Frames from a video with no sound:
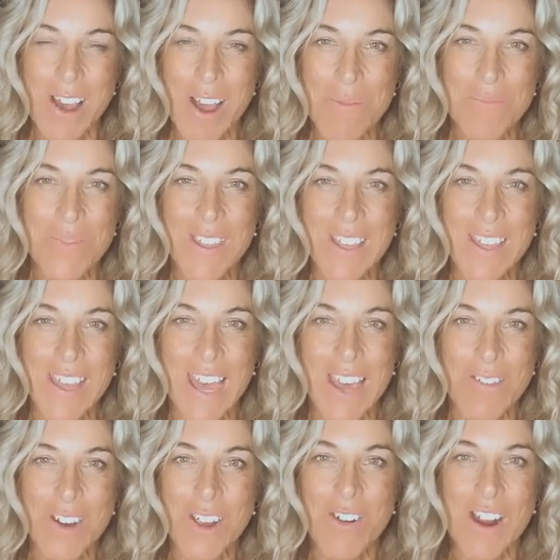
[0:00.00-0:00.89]
time,
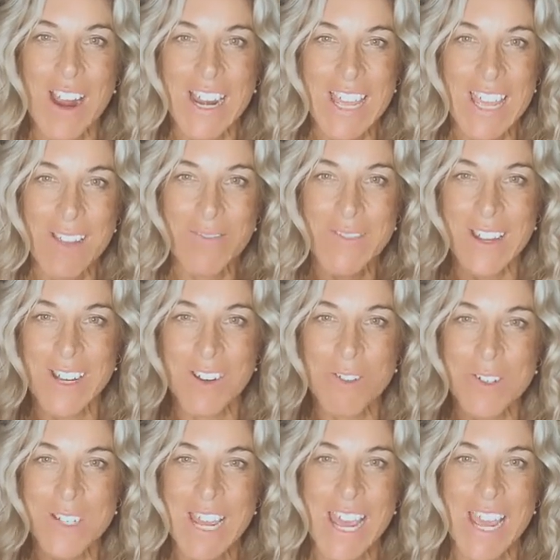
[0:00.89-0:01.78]
have a great evening
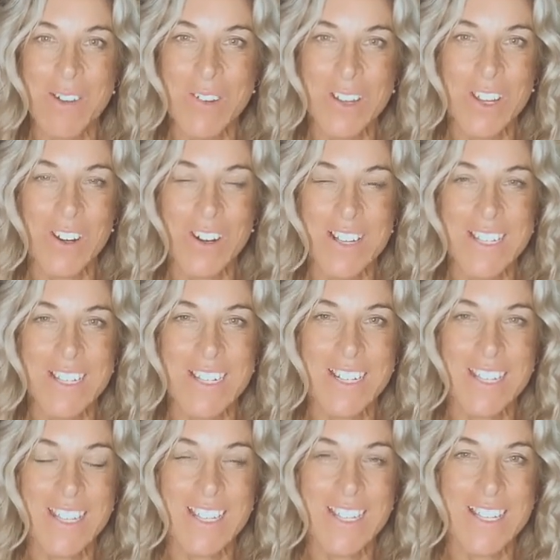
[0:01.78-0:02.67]
or day when you're
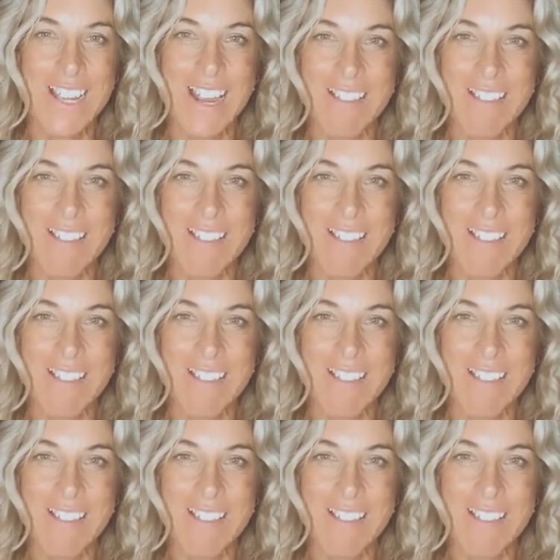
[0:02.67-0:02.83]
listening to this,